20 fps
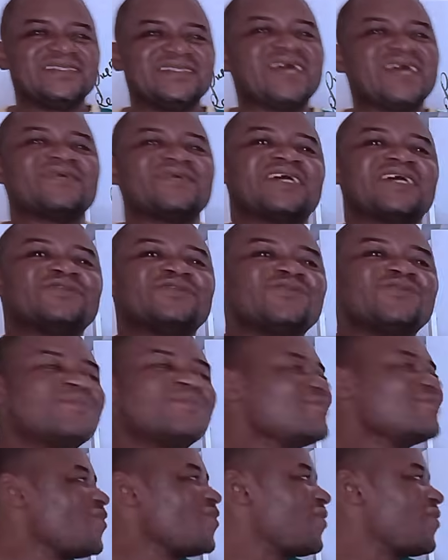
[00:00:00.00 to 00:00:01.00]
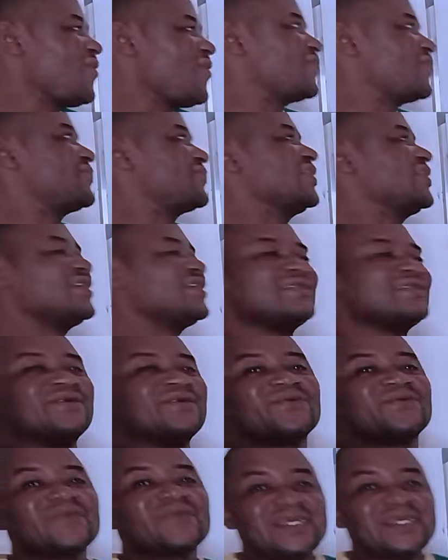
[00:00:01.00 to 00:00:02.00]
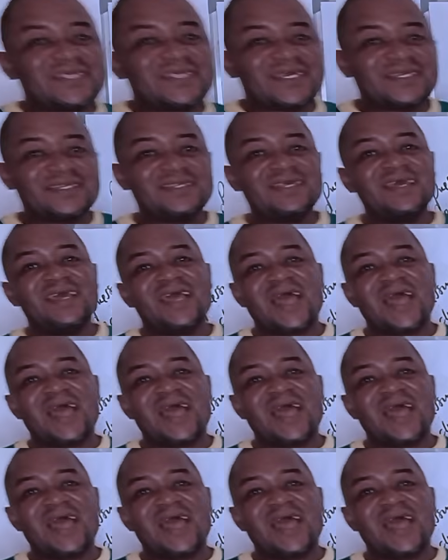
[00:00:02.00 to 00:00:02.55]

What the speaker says: Now you can do more of the reading